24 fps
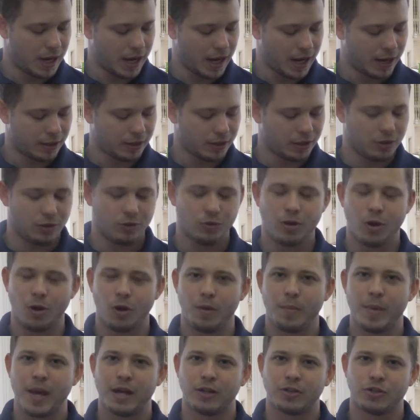How do you
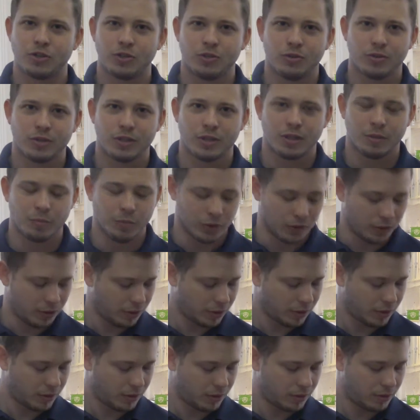go about choosing a
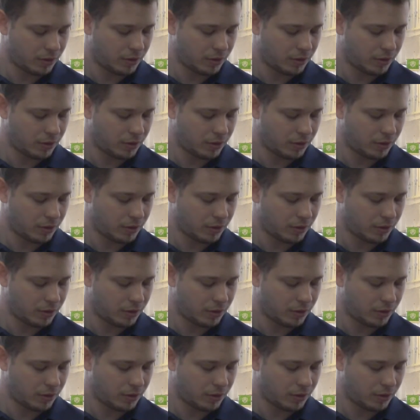book?